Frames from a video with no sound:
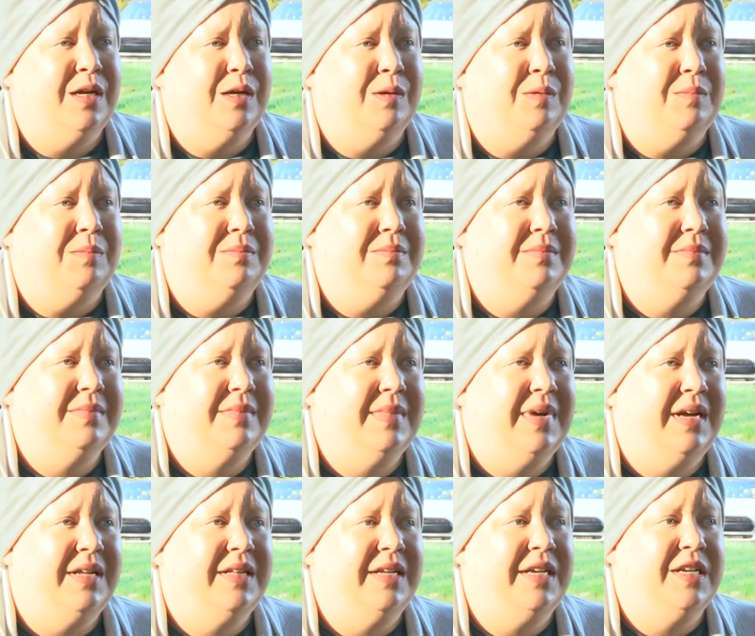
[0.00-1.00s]
message?
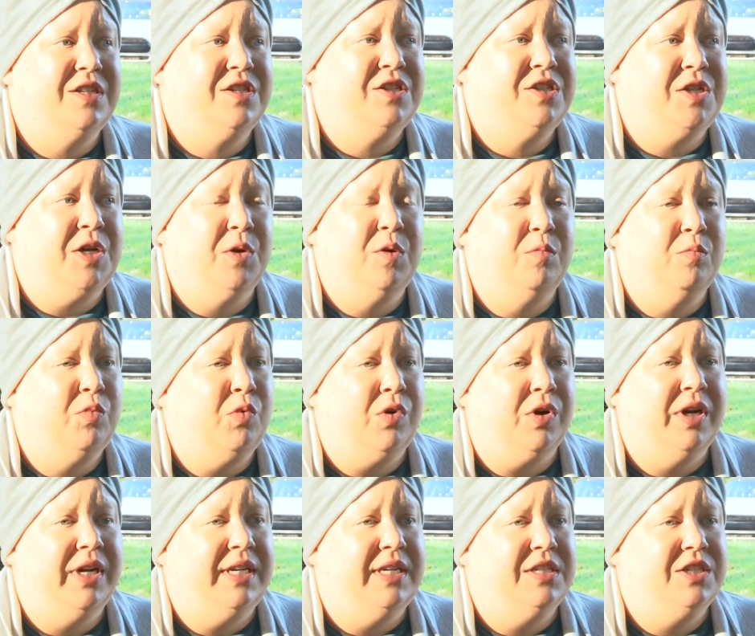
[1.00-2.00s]
I think it's so
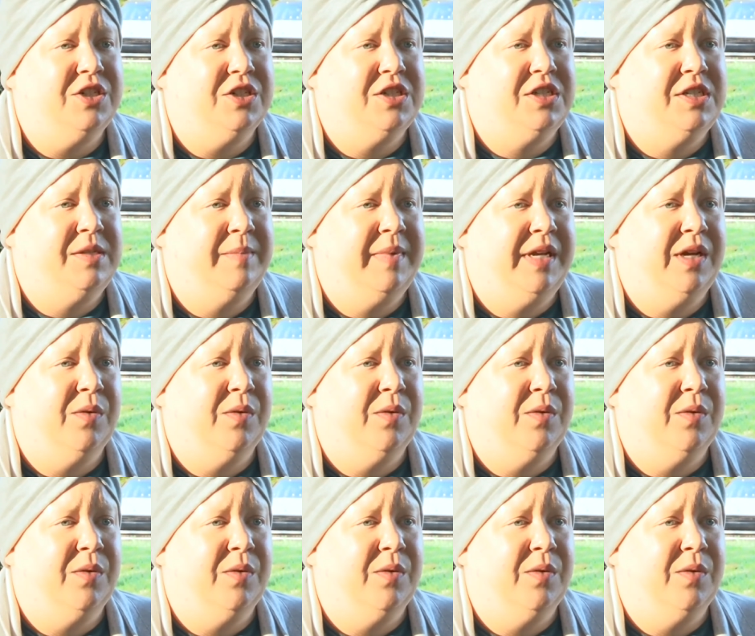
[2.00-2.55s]
important just to be